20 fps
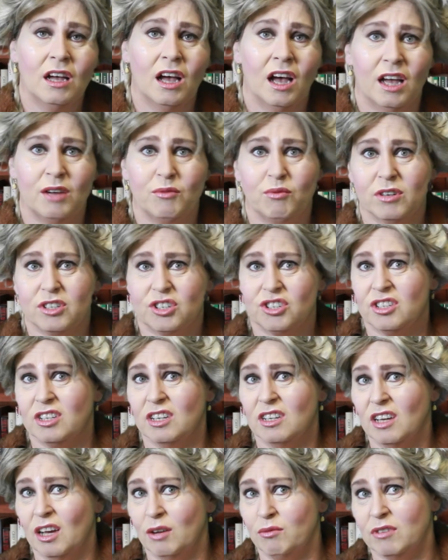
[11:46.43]
I watched
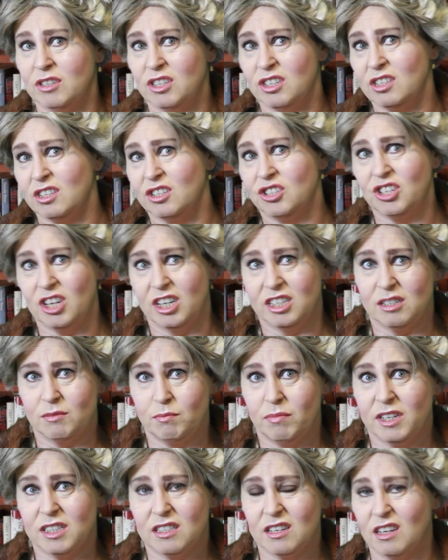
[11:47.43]
the chase
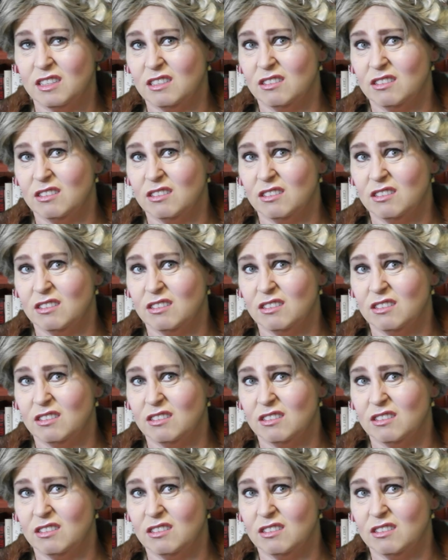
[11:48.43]
bit.